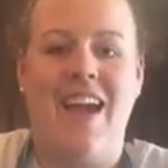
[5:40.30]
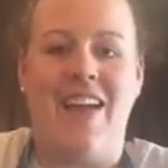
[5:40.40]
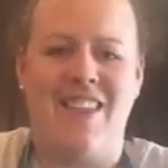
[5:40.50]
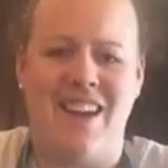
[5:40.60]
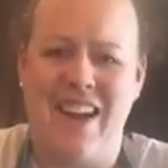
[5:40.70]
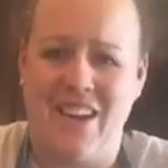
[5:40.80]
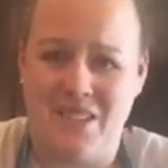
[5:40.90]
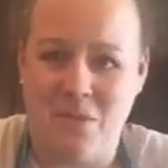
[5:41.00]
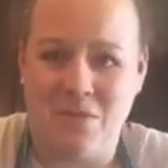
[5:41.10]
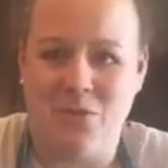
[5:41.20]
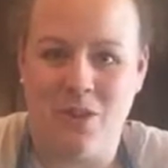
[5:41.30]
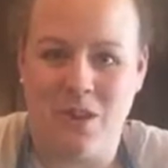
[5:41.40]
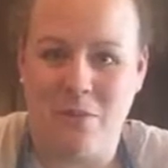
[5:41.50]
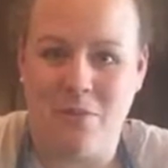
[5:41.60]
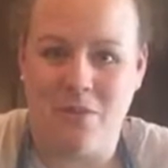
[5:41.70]
And then I ask him the really
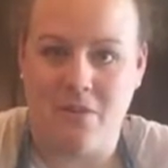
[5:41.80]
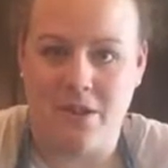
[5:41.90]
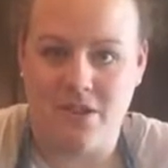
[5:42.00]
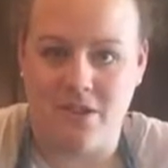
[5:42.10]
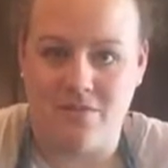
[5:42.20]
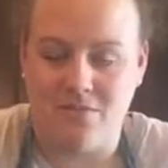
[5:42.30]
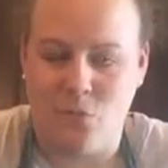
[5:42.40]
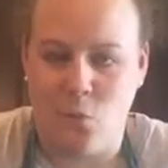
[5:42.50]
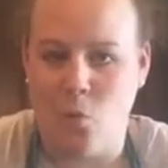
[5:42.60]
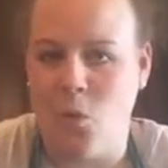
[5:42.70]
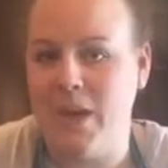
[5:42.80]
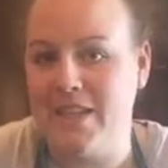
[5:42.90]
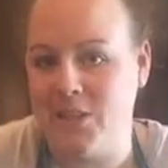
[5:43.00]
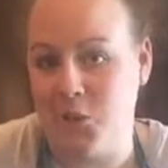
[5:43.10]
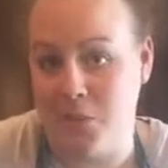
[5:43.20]
important question, what
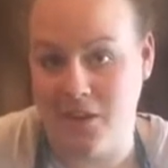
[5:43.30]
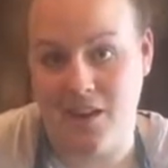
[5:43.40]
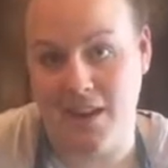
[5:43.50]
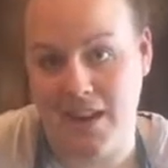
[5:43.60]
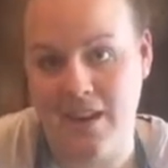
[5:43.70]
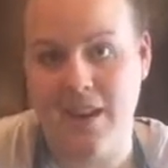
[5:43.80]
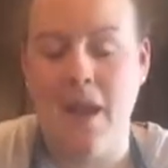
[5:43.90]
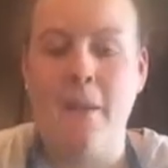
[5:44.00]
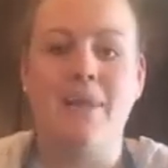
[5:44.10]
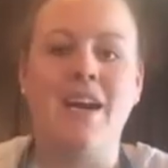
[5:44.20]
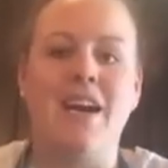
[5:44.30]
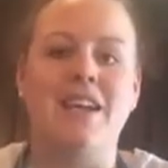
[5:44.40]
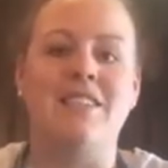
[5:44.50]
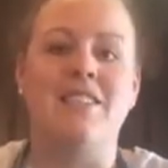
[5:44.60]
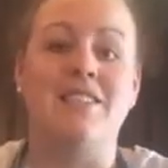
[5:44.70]
did you put on it?
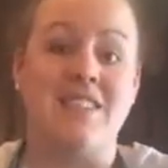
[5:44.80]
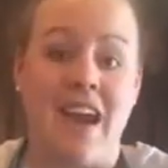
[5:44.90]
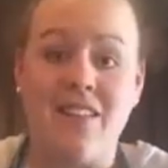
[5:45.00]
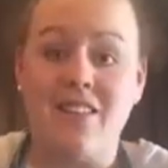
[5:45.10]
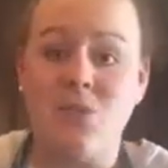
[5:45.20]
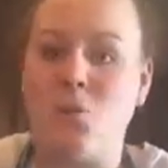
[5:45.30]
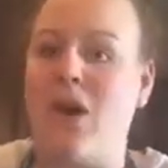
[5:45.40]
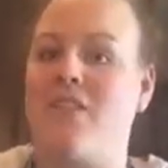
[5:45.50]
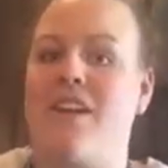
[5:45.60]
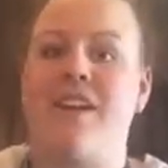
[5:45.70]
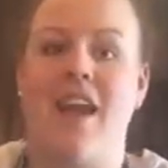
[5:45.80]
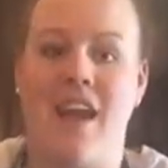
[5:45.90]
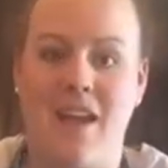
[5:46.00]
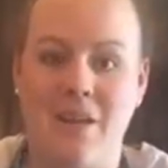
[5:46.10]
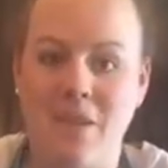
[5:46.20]
Because salads, while they
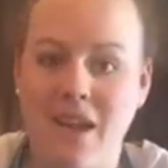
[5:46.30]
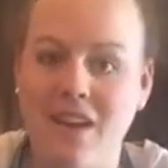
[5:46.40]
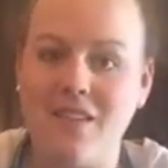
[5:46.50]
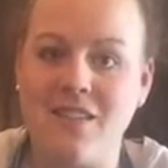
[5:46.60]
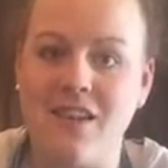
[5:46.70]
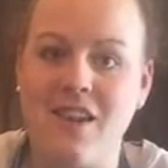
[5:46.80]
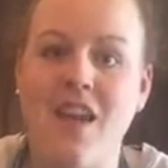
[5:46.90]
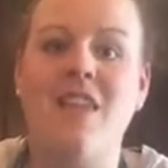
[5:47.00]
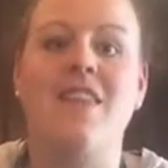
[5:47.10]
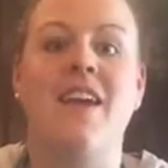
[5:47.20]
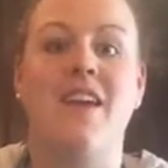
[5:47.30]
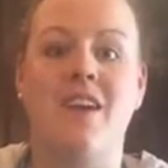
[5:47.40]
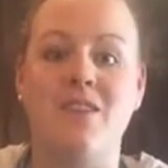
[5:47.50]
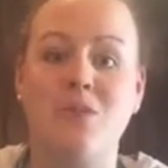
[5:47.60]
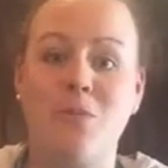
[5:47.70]
can be healthy, they can
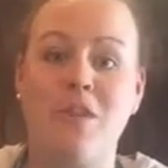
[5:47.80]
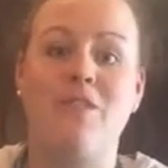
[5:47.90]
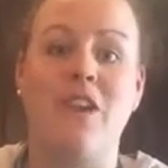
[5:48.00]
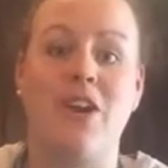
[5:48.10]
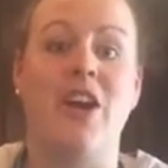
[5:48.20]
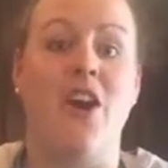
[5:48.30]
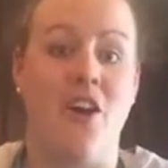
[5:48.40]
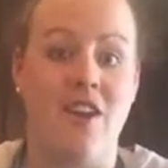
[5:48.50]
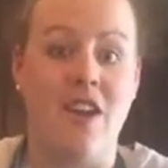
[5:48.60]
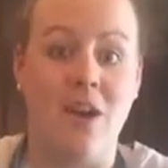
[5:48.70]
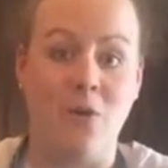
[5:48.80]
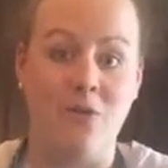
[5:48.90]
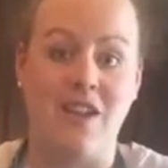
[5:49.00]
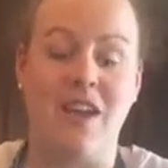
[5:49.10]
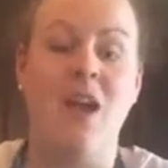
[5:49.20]
also be very
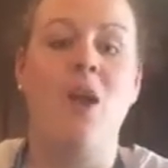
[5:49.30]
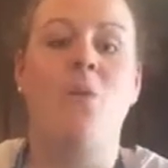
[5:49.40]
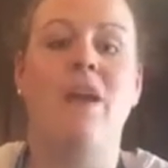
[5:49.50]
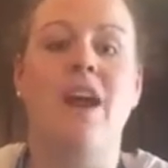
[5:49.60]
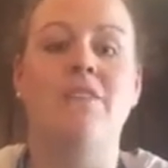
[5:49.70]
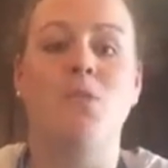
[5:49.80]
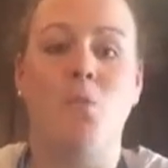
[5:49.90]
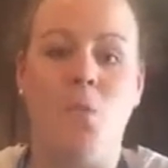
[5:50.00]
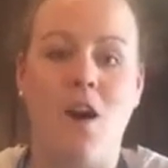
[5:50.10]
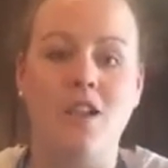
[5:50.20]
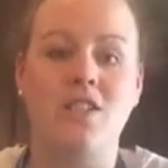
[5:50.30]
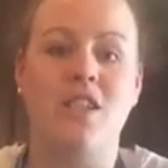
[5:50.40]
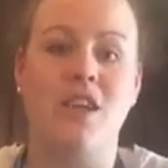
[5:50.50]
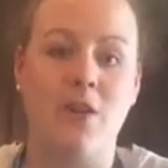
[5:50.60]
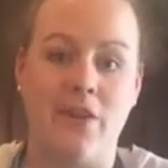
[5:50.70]
unhealthy. We have to watch
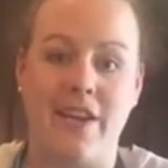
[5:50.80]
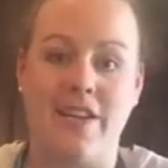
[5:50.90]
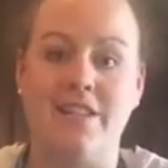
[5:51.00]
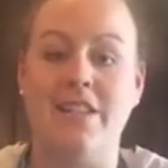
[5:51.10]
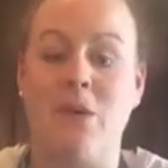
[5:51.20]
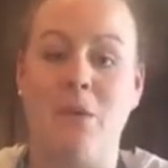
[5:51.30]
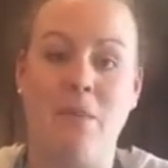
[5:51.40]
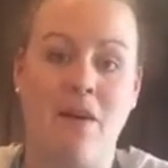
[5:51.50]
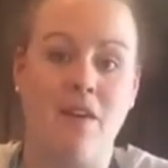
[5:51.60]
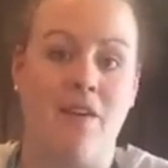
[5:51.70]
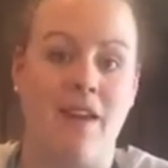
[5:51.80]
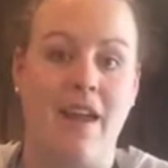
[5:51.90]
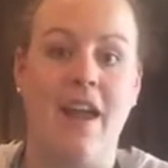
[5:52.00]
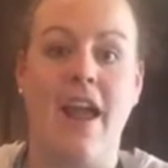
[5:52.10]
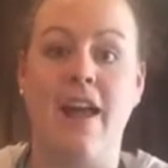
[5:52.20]
the ingredients that we put on
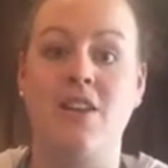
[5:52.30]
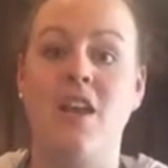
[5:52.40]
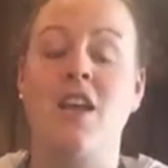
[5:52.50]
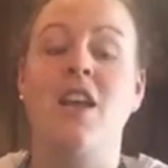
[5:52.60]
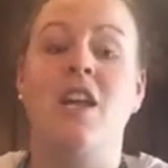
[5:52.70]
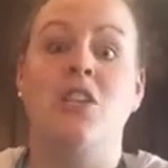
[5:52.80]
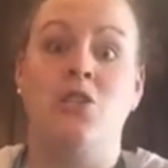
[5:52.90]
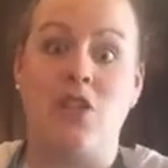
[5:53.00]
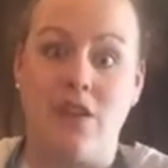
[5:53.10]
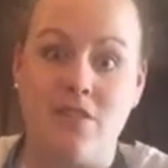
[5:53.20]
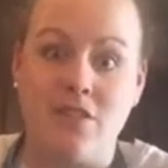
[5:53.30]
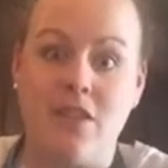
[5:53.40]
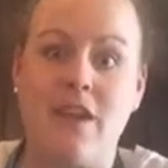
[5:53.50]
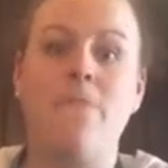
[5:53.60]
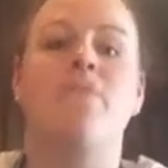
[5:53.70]
it. And
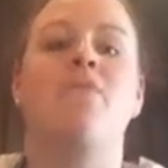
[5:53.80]
generally,